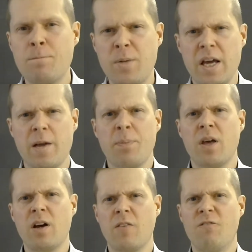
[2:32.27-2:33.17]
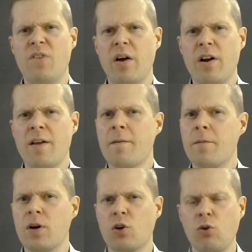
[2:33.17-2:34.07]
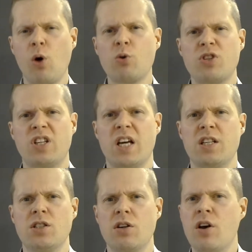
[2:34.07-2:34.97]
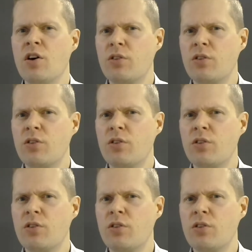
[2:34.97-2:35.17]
pay very close attention